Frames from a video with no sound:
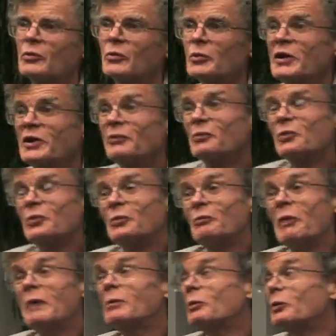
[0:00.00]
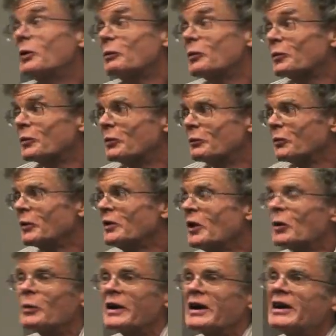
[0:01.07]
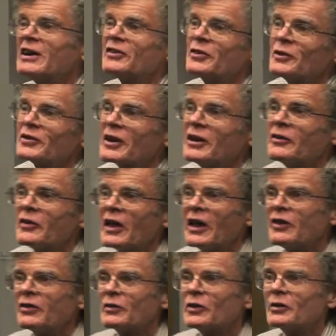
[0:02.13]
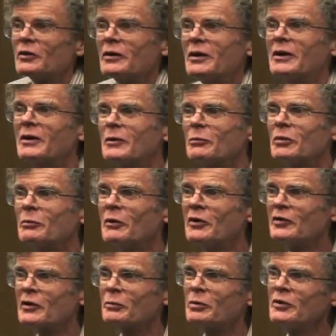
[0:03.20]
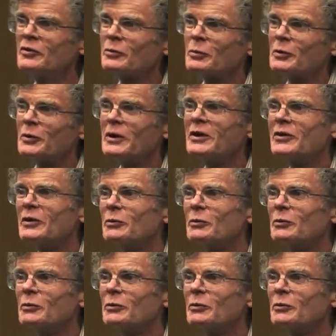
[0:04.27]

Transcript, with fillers: we maybe w we know we're here, so it's kind of the anthropomorphic principle, right?